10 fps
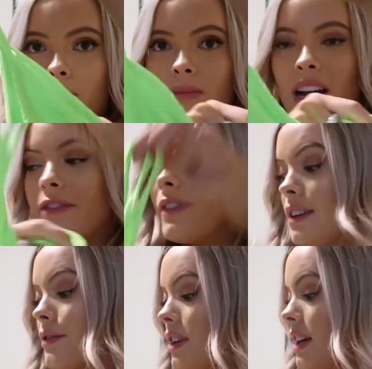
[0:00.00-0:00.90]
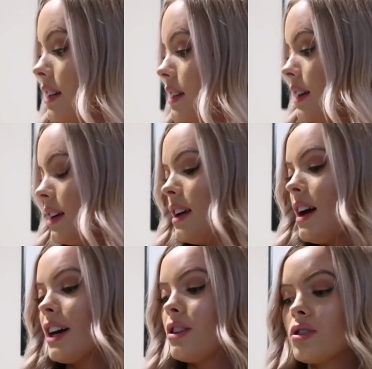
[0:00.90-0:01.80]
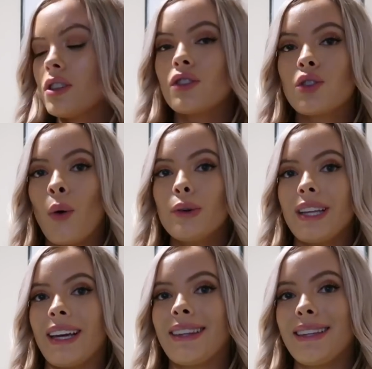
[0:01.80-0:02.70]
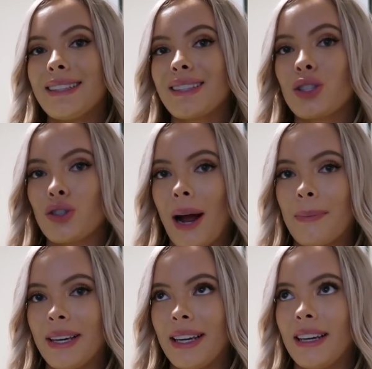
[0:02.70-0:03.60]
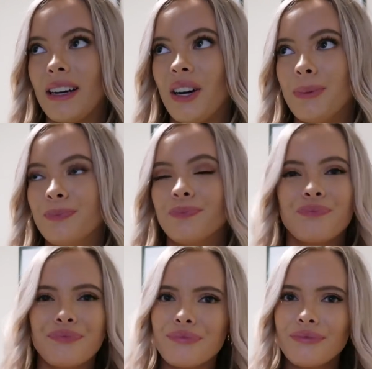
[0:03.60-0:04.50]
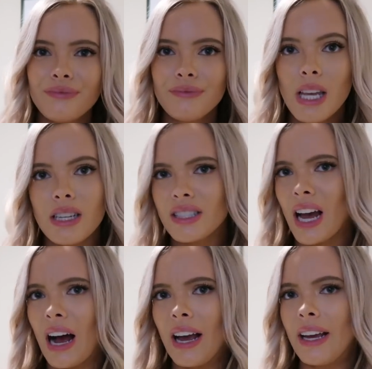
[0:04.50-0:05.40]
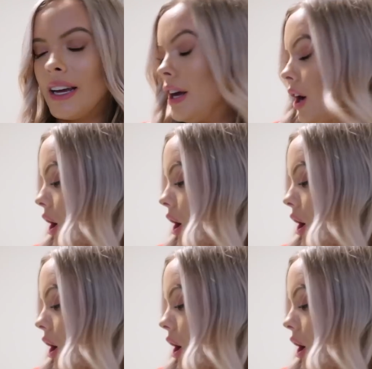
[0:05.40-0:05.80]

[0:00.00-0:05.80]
my favorite I usually don't like these strappy um, tie